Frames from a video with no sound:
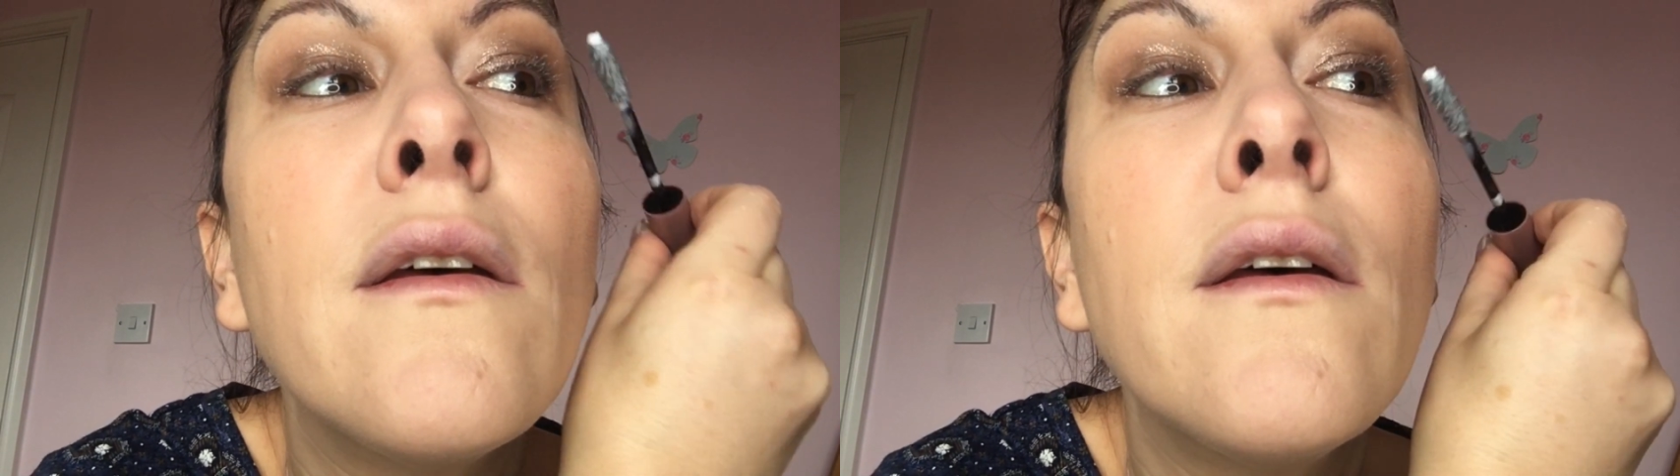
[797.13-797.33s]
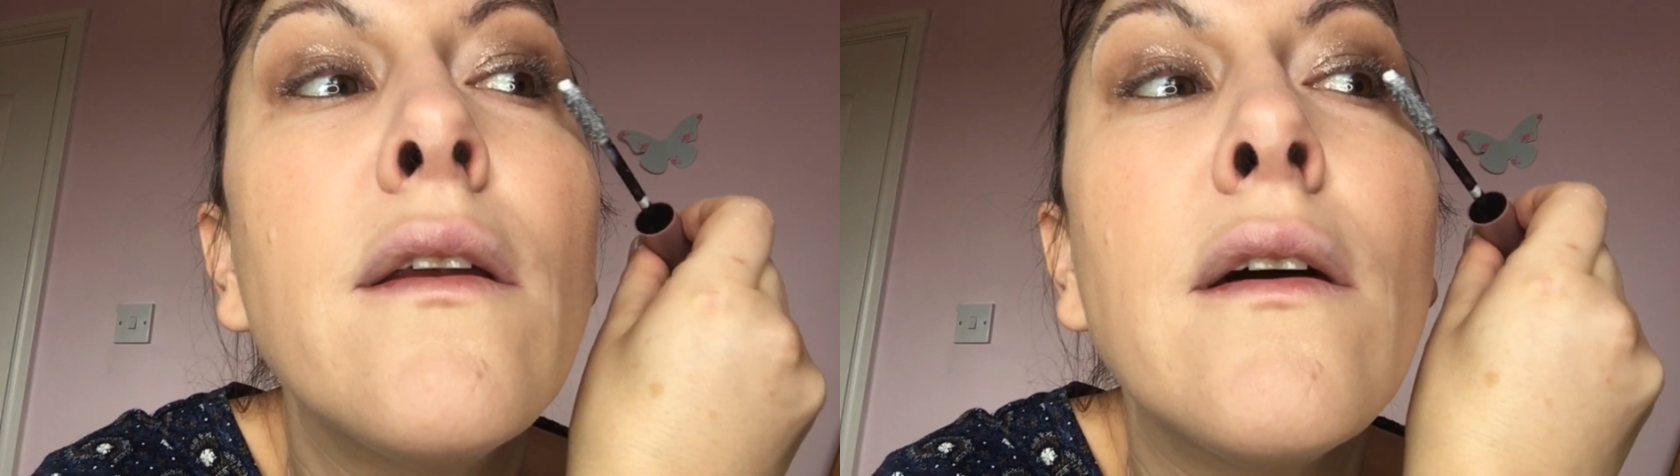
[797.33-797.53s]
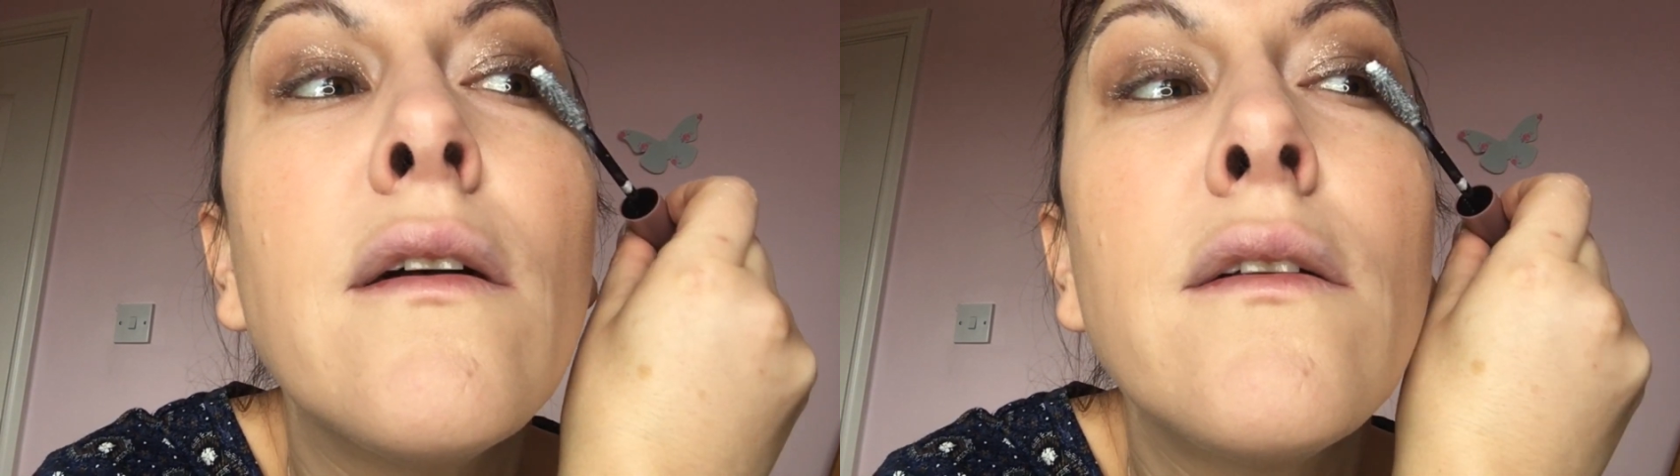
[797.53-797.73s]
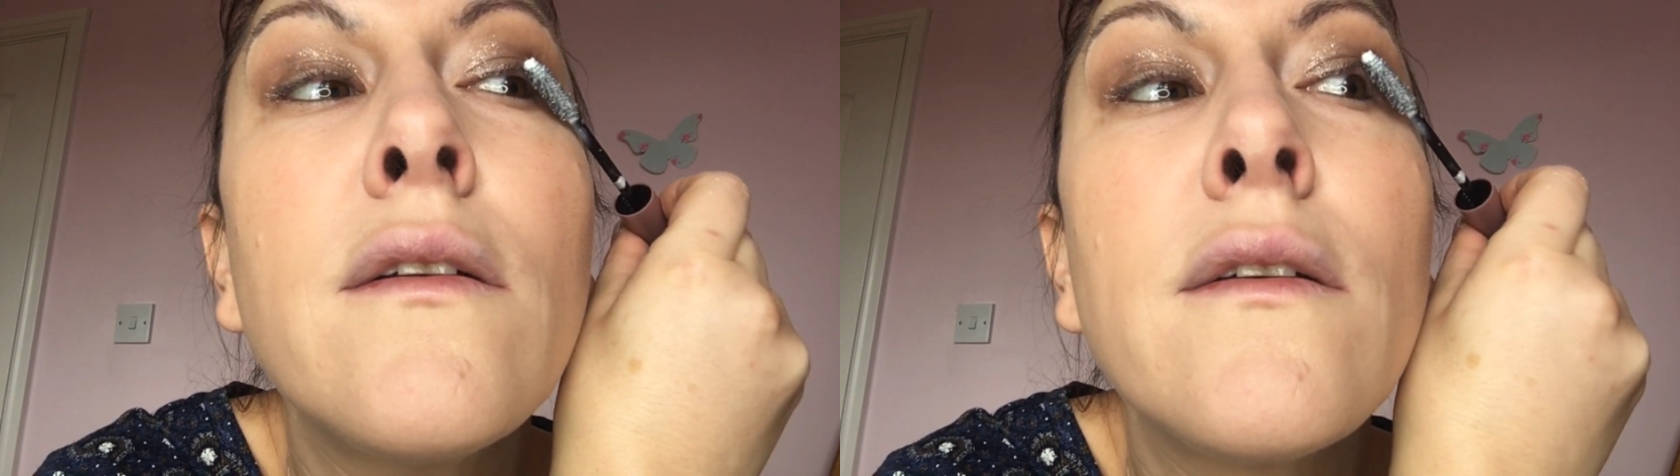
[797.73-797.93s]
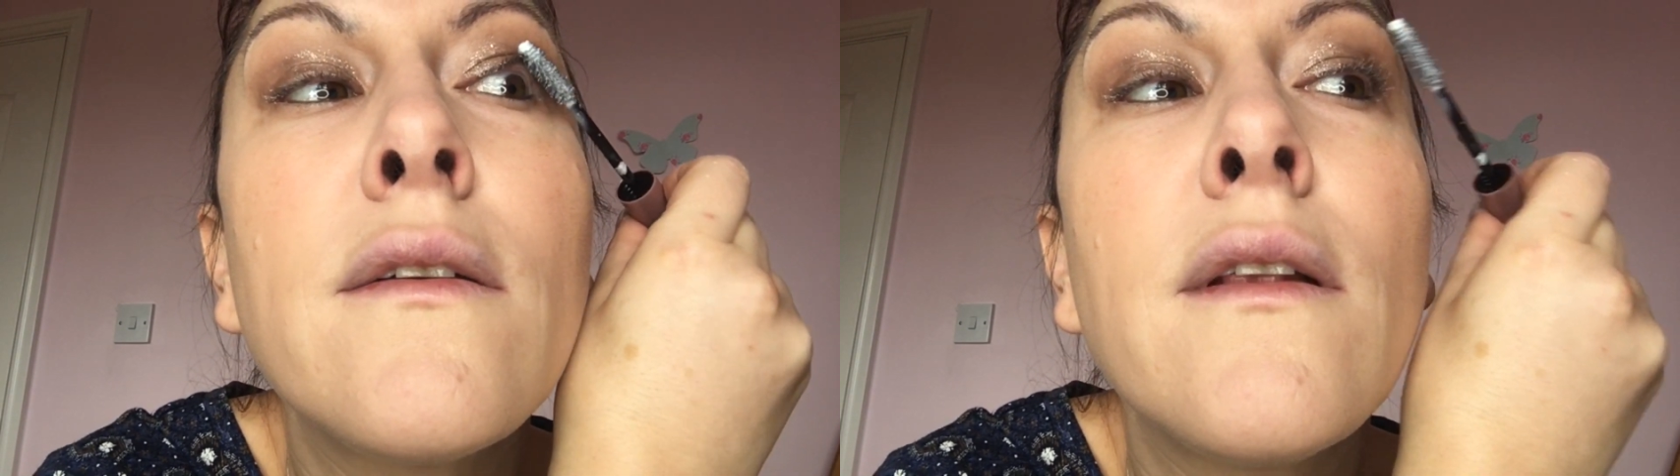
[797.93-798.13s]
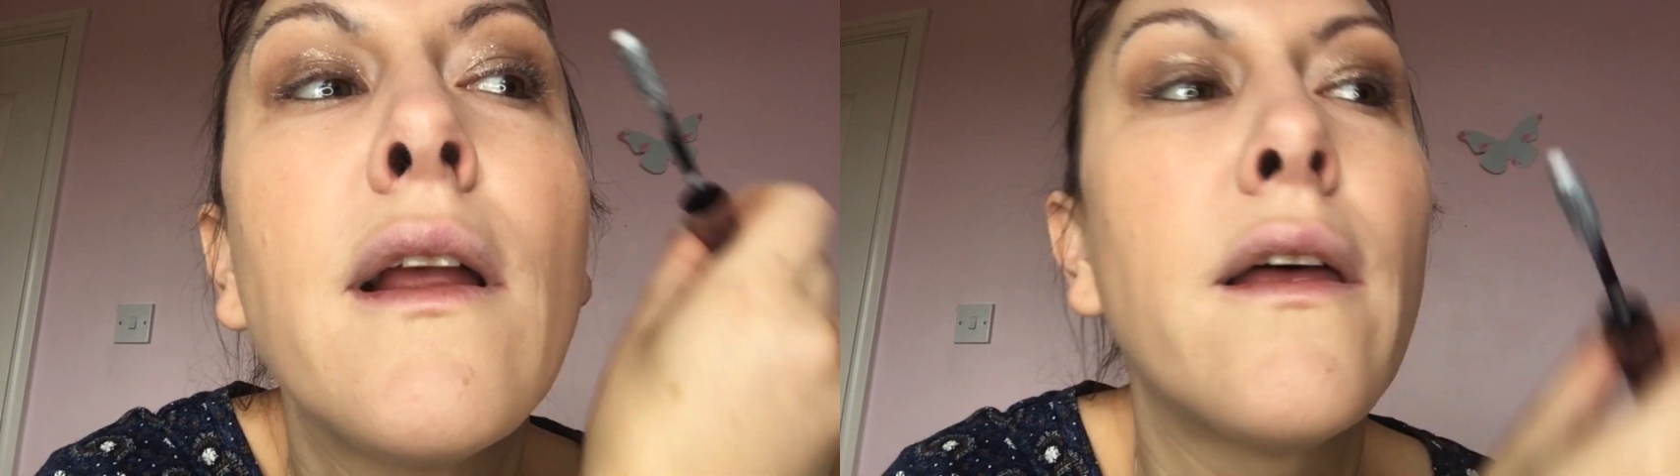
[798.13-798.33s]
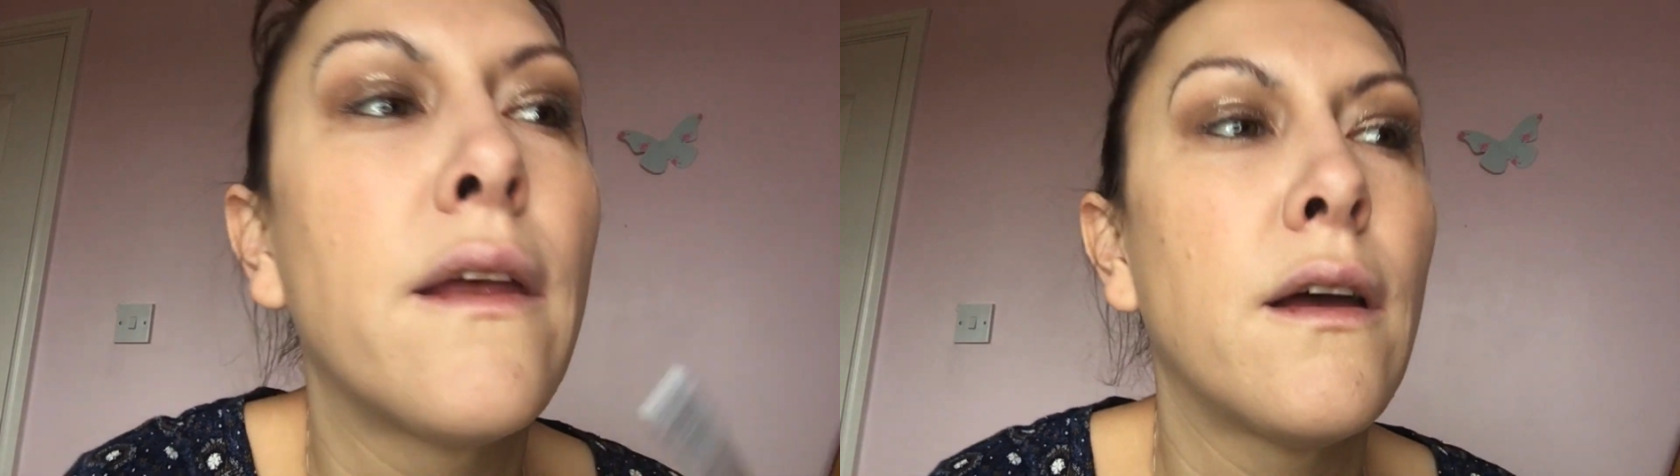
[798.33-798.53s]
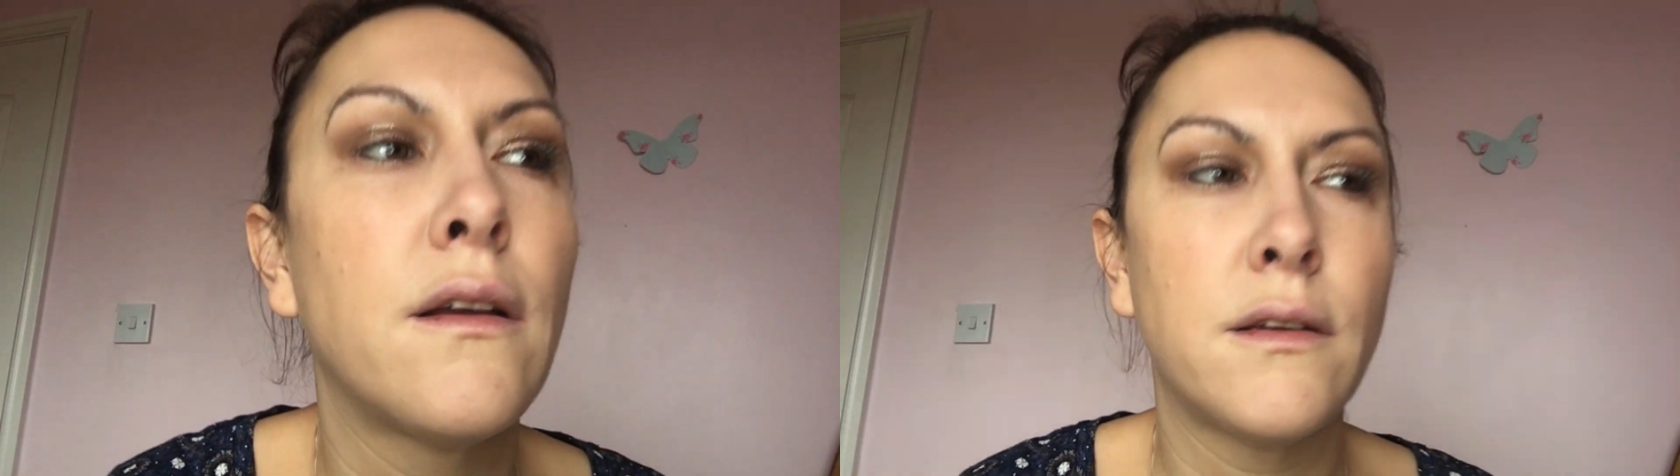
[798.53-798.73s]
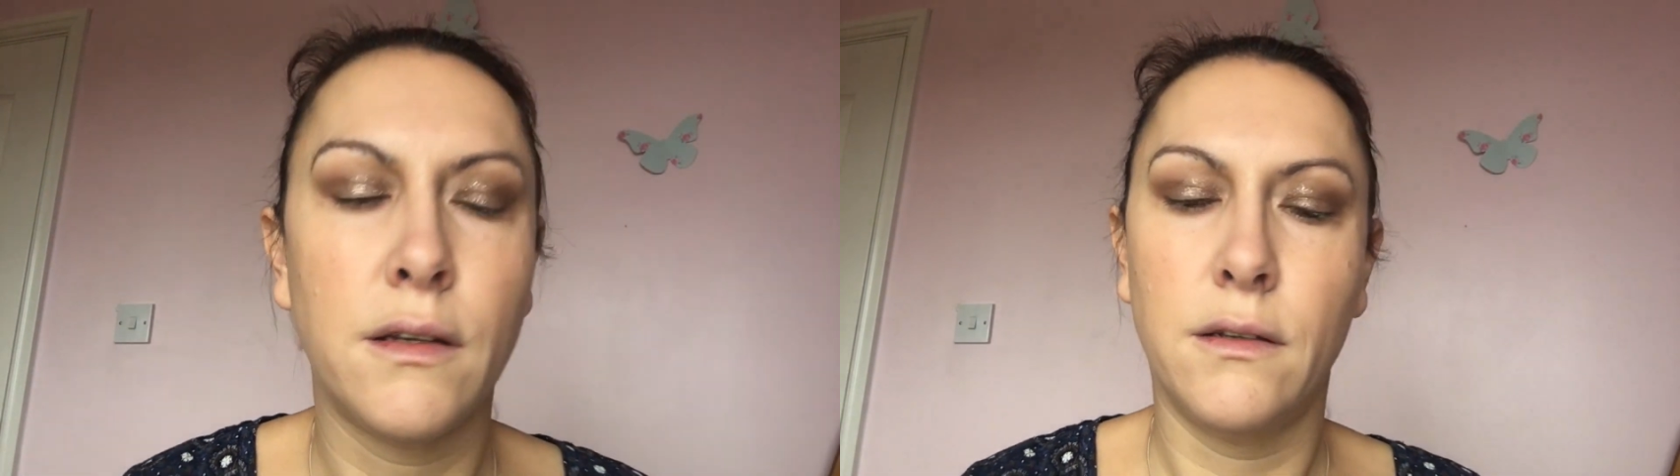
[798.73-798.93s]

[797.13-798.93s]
And I'll just let that